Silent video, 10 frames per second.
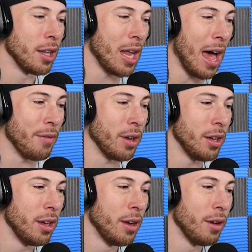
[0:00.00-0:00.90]

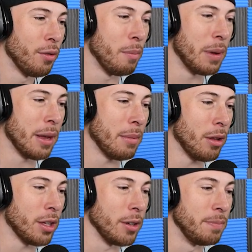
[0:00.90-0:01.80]
lava from being
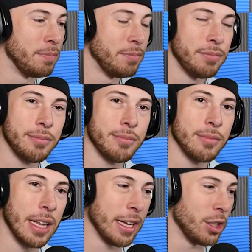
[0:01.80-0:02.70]
melted.
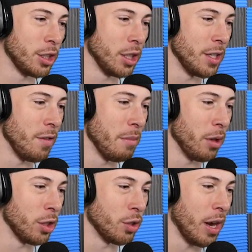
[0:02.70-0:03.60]
Like, it just doesn't even
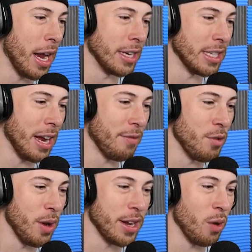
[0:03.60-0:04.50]
melt the dry ice. I have
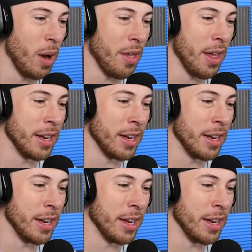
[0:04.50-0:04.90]
no idea why that